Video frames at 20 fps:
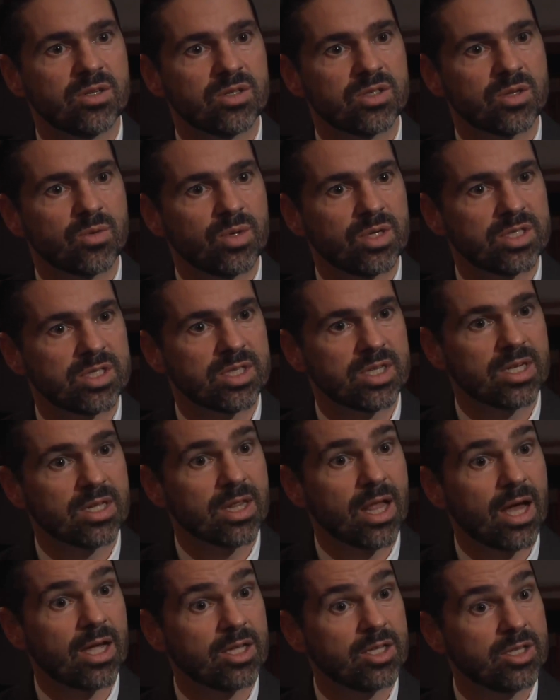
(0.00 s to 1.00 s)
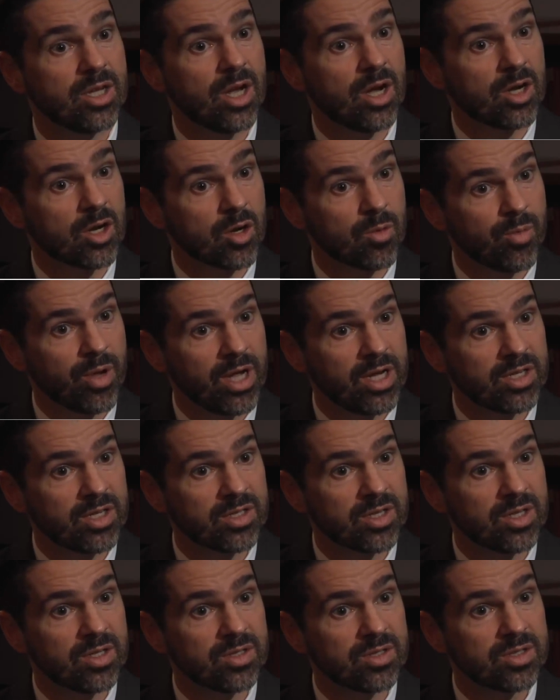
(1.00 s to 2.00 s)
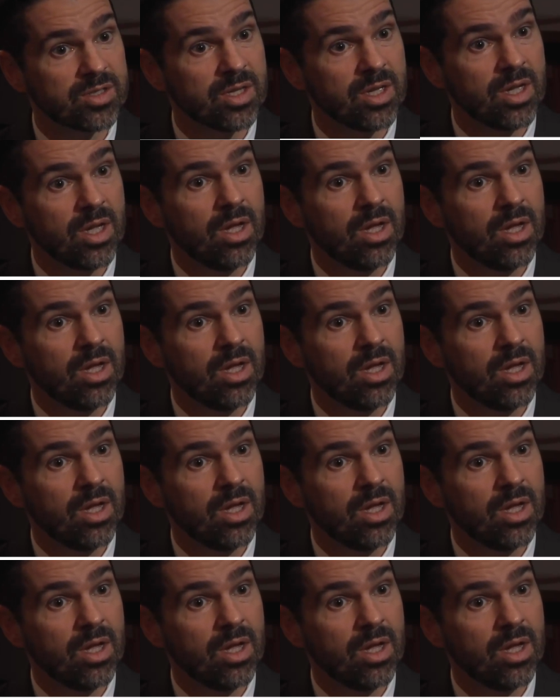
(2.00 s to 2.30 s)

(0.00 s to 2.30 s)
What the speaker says: So we see a lot younger patients,